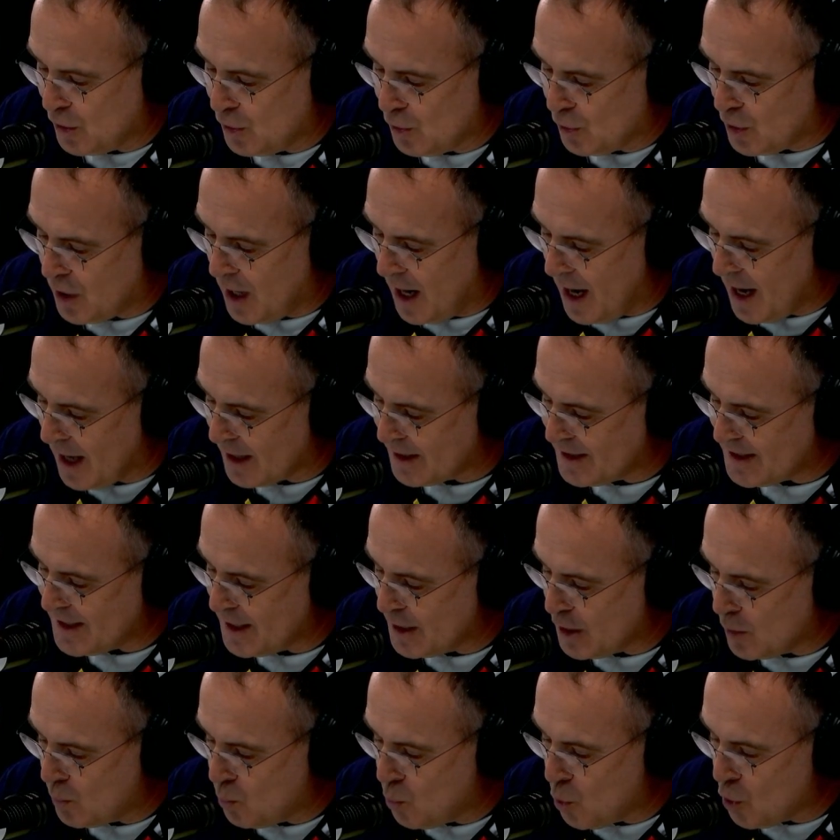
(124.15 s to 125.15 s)
You can't
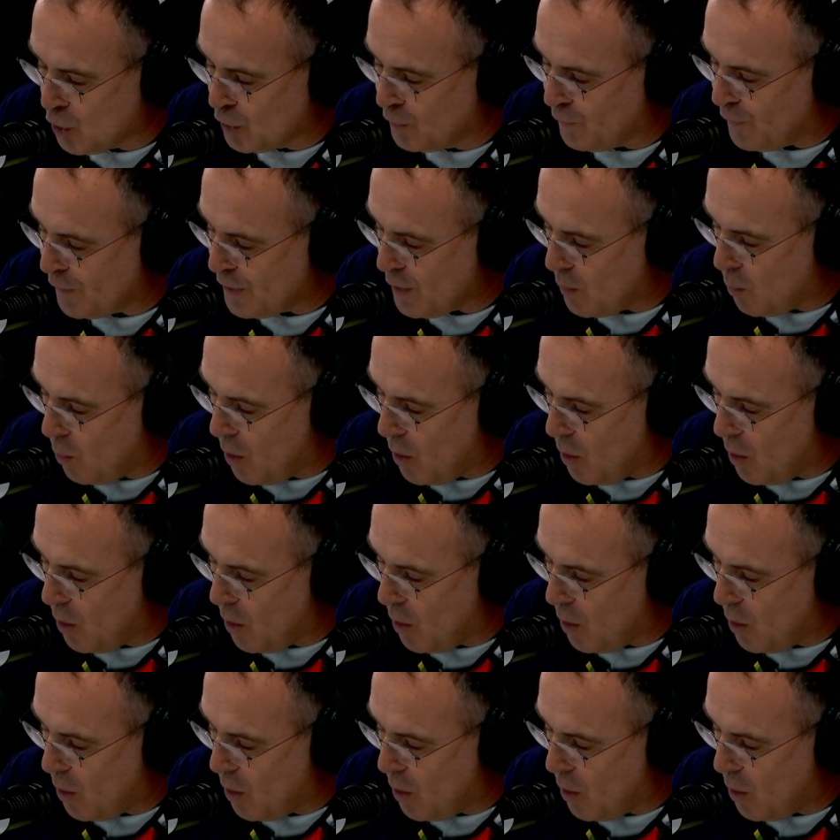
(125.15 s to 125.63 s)
see the wood for the